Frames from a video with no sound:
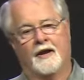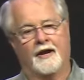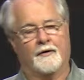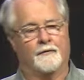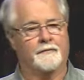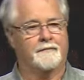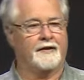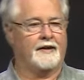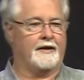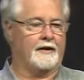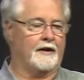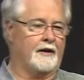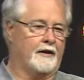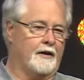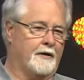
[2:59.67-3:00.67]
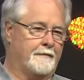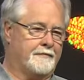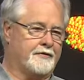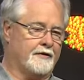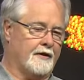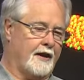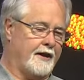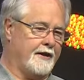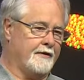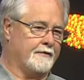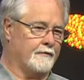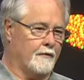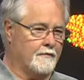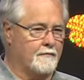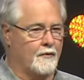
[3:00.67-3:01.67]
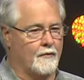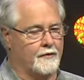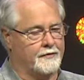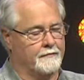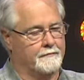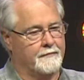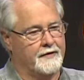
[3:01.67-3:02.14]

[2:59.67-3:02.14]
It would be up to 8 or more